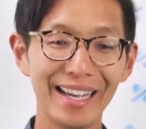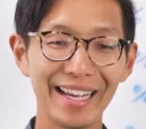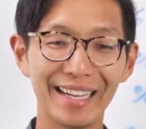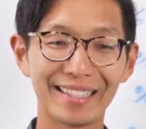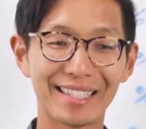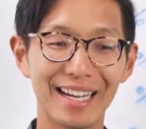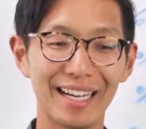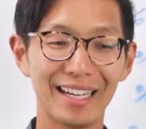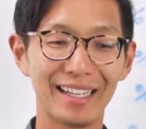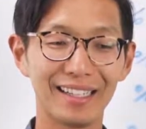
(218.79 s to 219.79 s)
It's
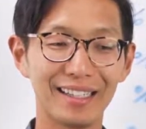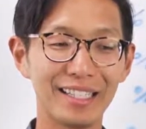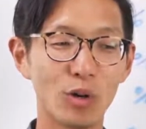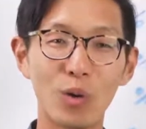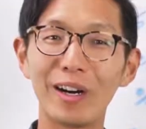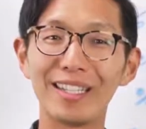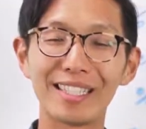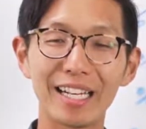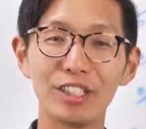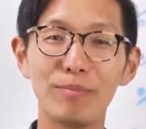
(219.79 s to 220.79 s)
the awareness
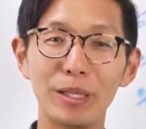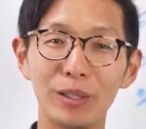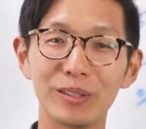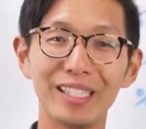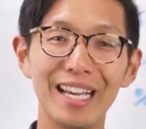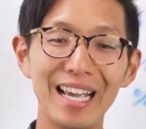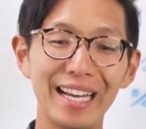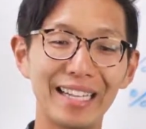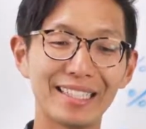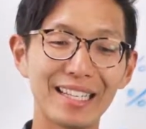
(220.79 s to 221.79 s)
that you build.
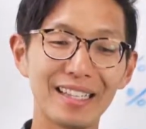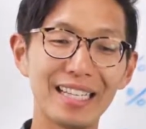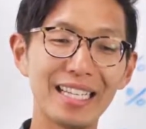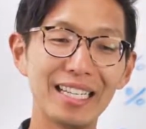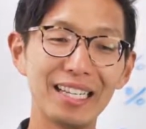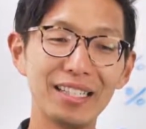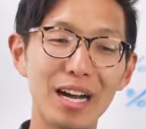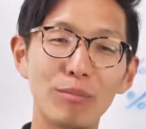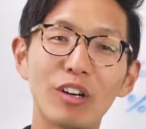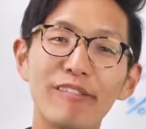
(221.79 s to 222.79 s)
It's the
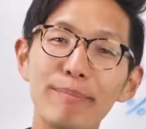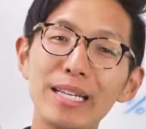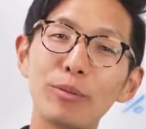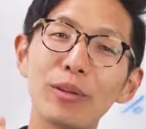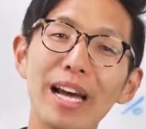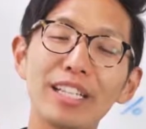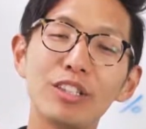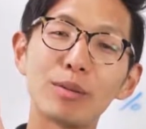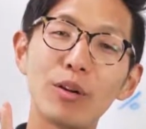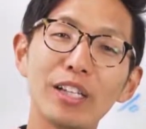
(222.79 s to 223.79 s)
number of people that you
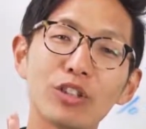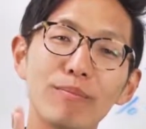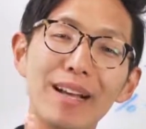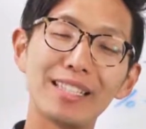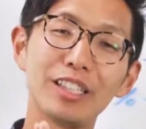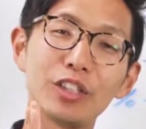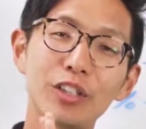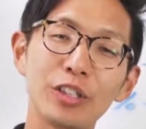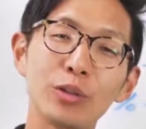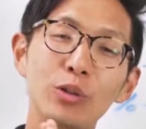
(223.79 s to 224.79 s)
spread your message
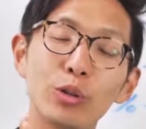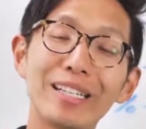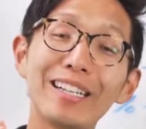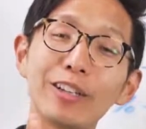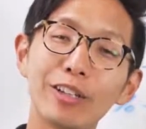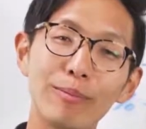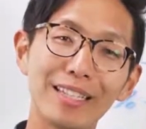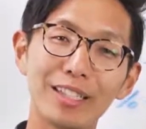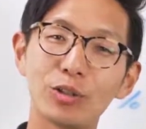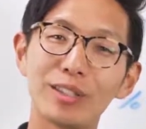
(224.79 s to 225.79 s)
to, who hear your
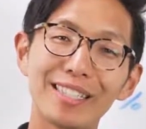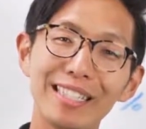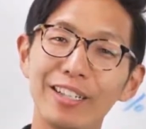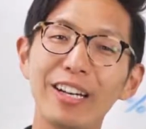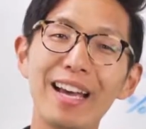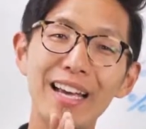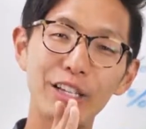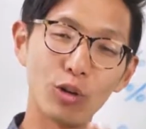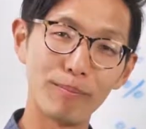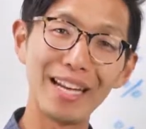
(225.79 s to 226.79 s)
message or see
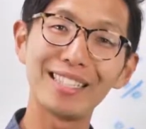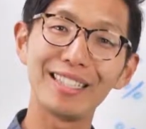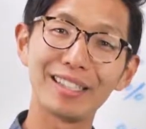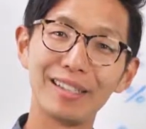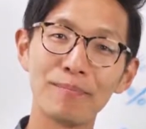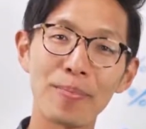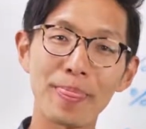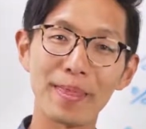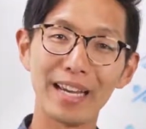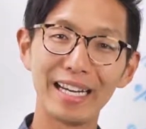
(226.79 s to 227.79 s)
your message.
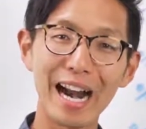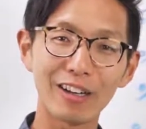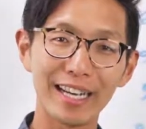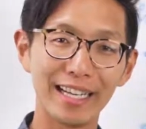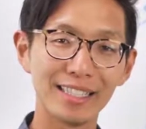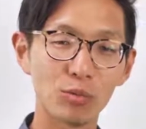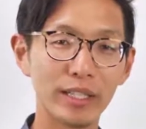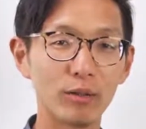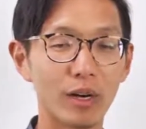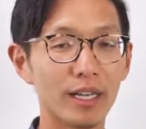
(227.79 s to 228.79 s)
In our case,
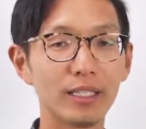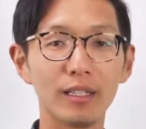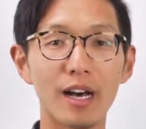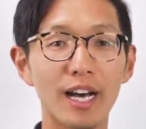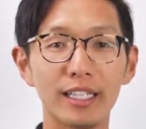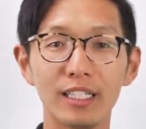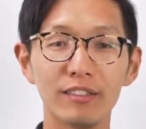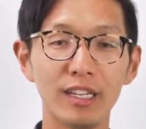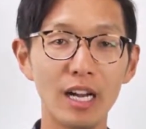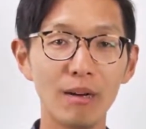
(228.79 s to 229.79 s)
we run a lot
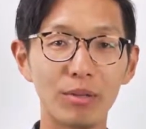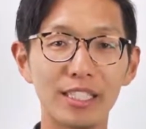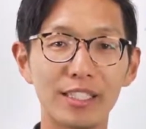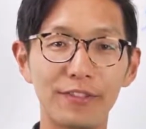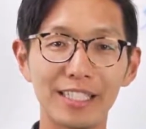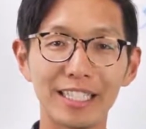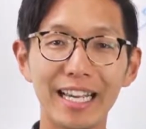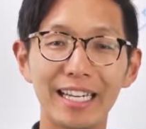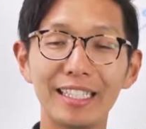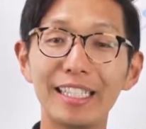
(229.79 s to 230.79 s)
of pretty
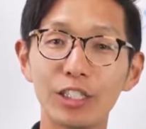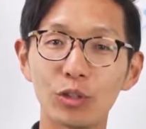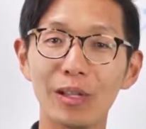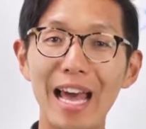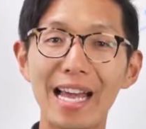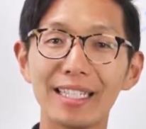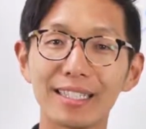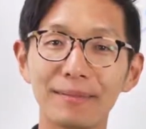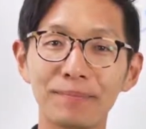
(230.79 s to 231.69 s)
sophisticated digital ads.